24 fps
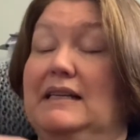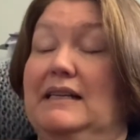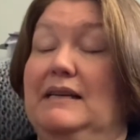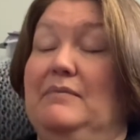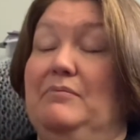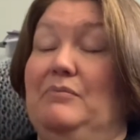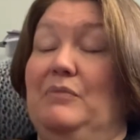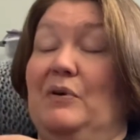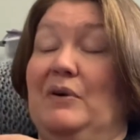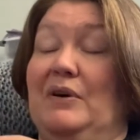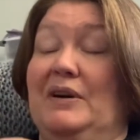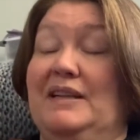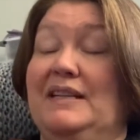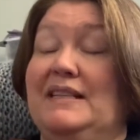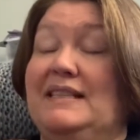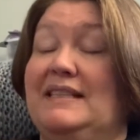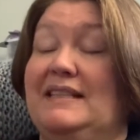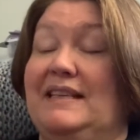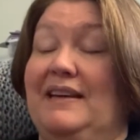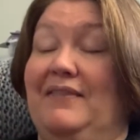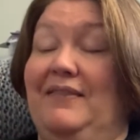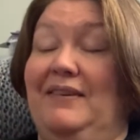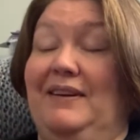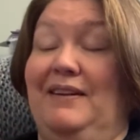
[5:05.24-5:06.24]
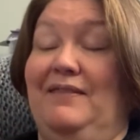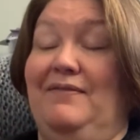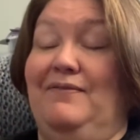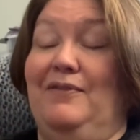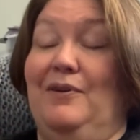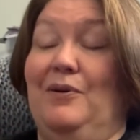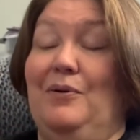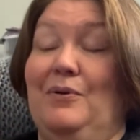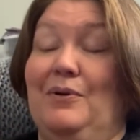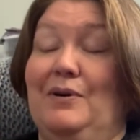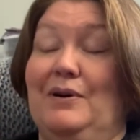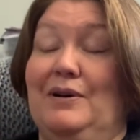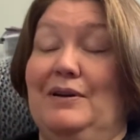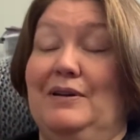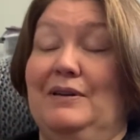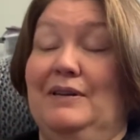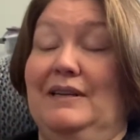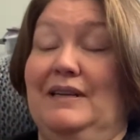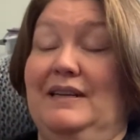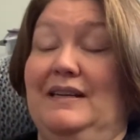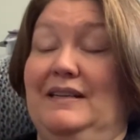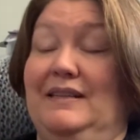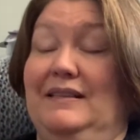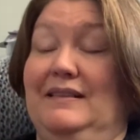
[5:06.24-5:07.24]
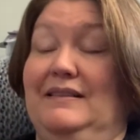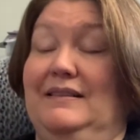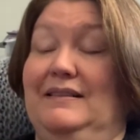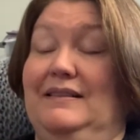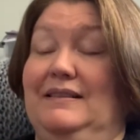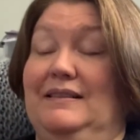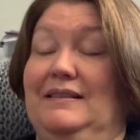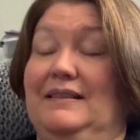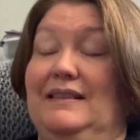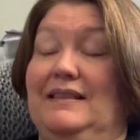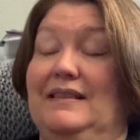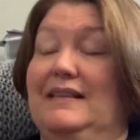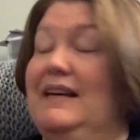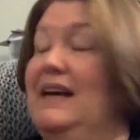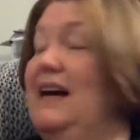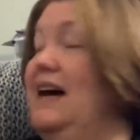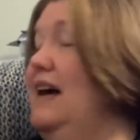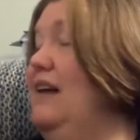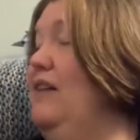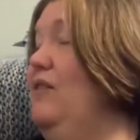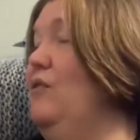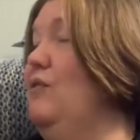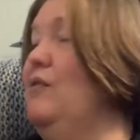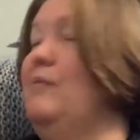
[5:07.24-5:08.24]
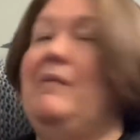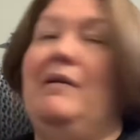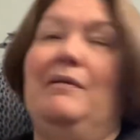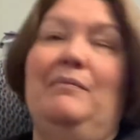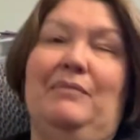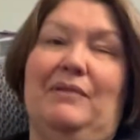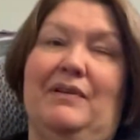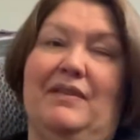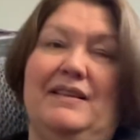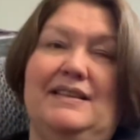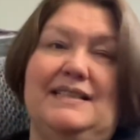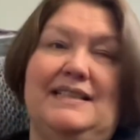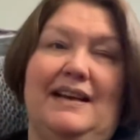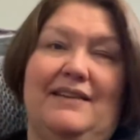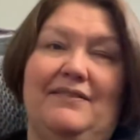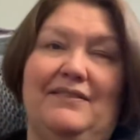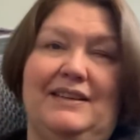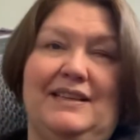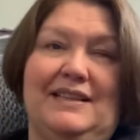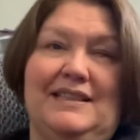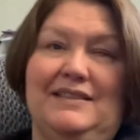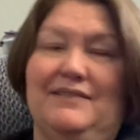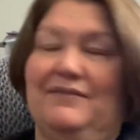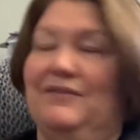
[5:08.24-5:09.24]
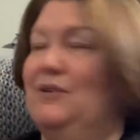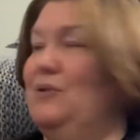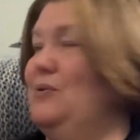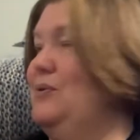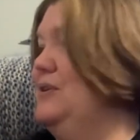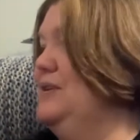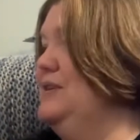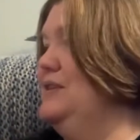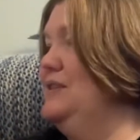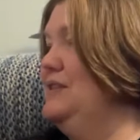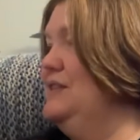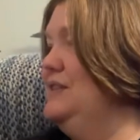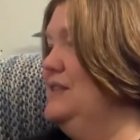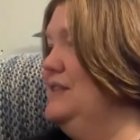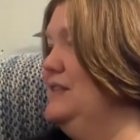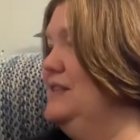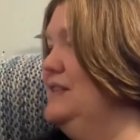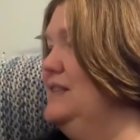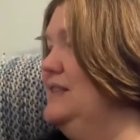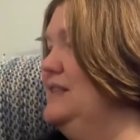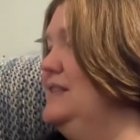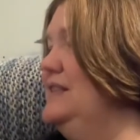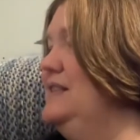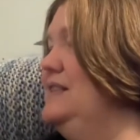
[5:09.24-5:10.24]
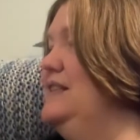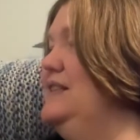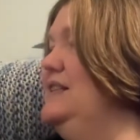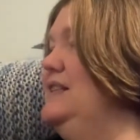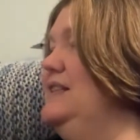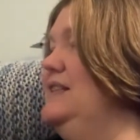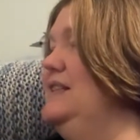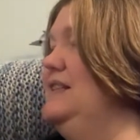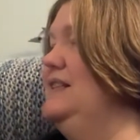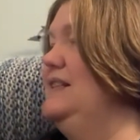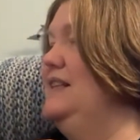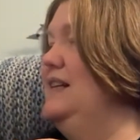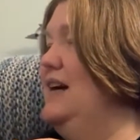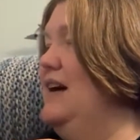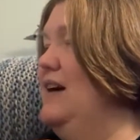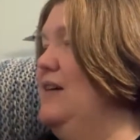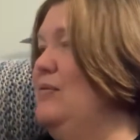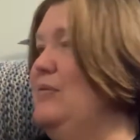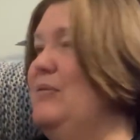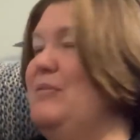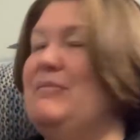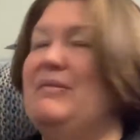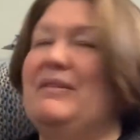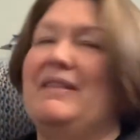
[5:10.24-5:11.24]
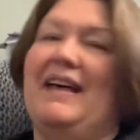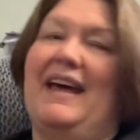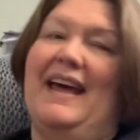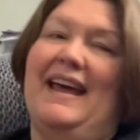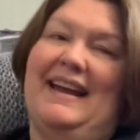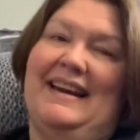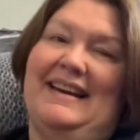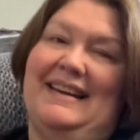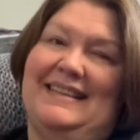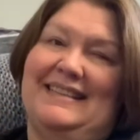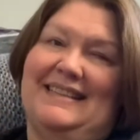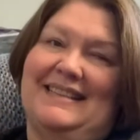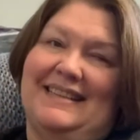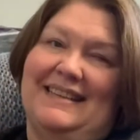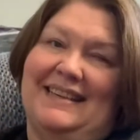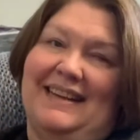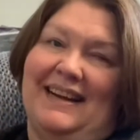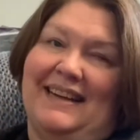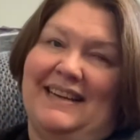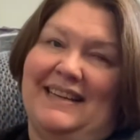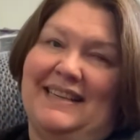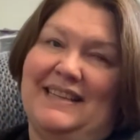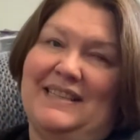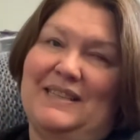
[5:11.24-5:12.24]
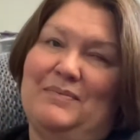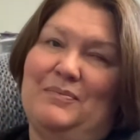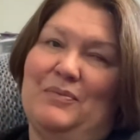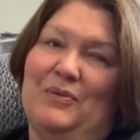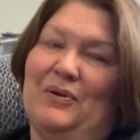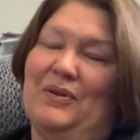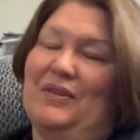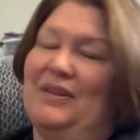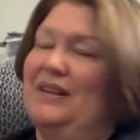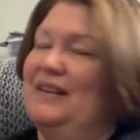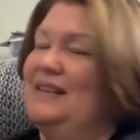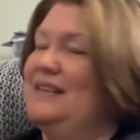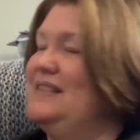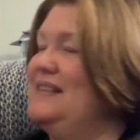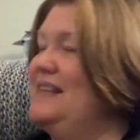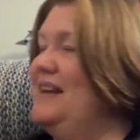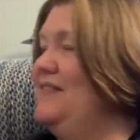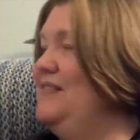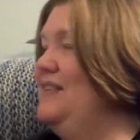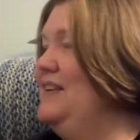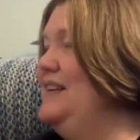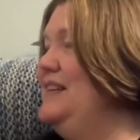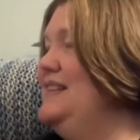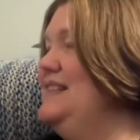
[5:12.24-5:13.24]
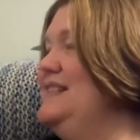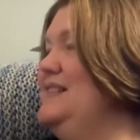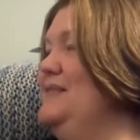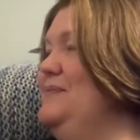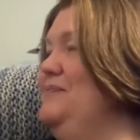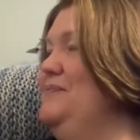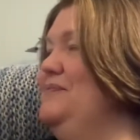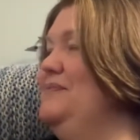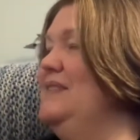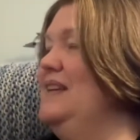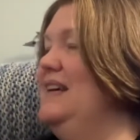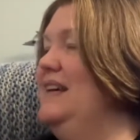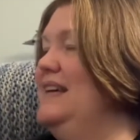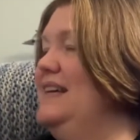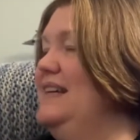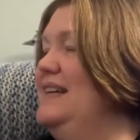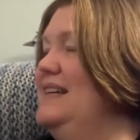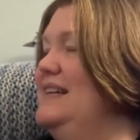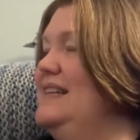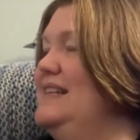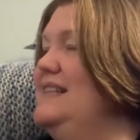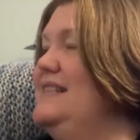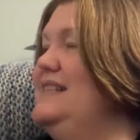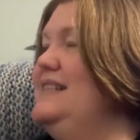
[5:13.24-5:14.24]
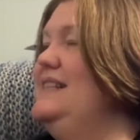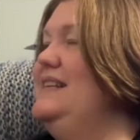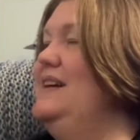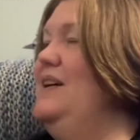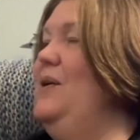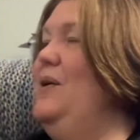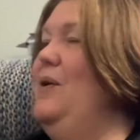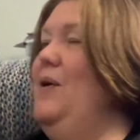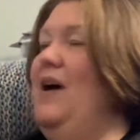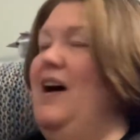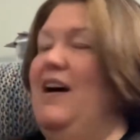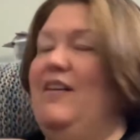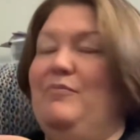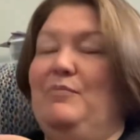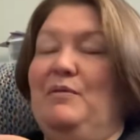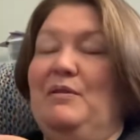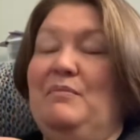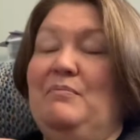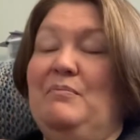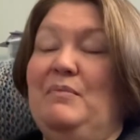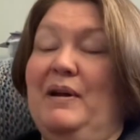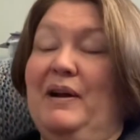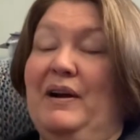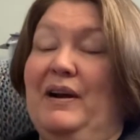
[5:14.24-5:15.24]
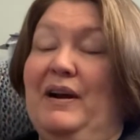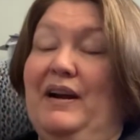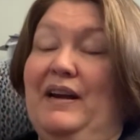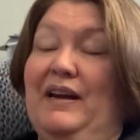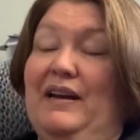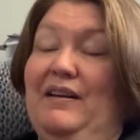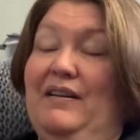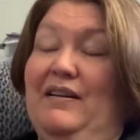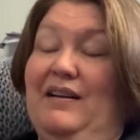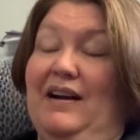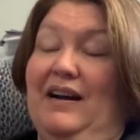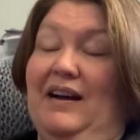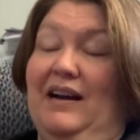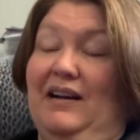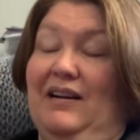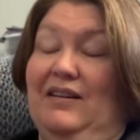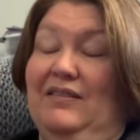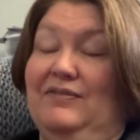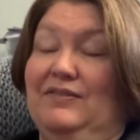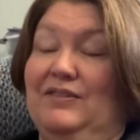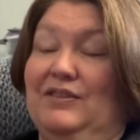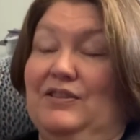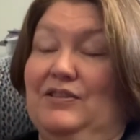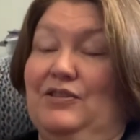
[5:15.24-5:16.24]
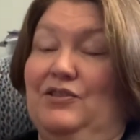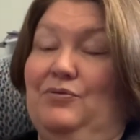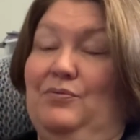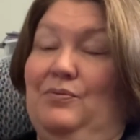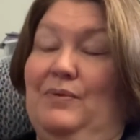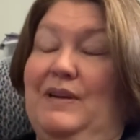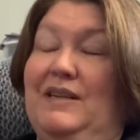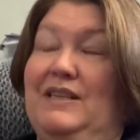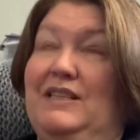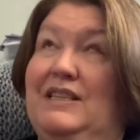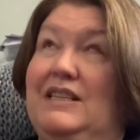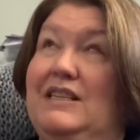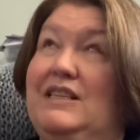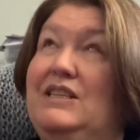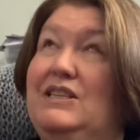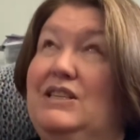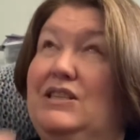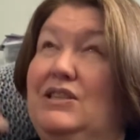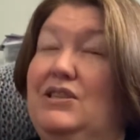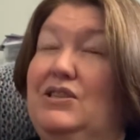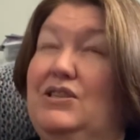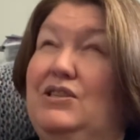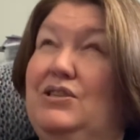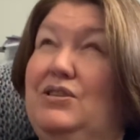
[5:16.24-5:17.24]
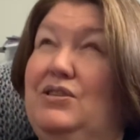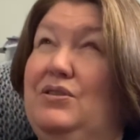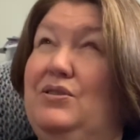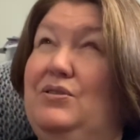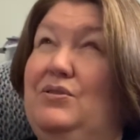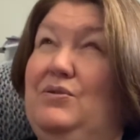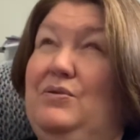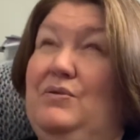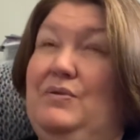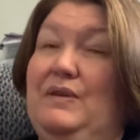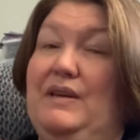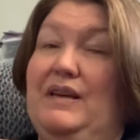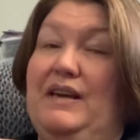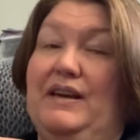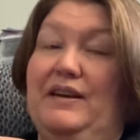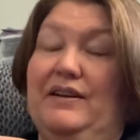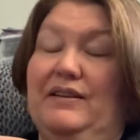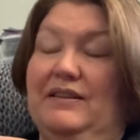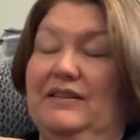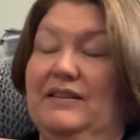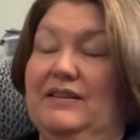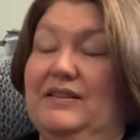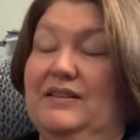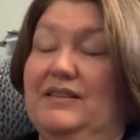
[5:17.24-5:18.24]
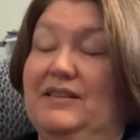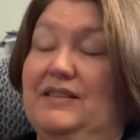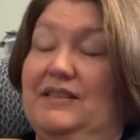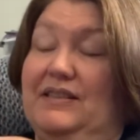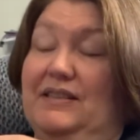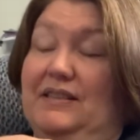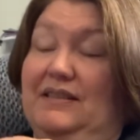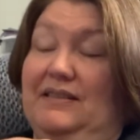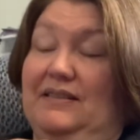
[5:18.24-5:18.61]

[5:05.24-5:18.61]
Born in 74. I don't remember the 70s, of course. I remember the 80s and 90s more than the 70s. So I've been married for 22 years.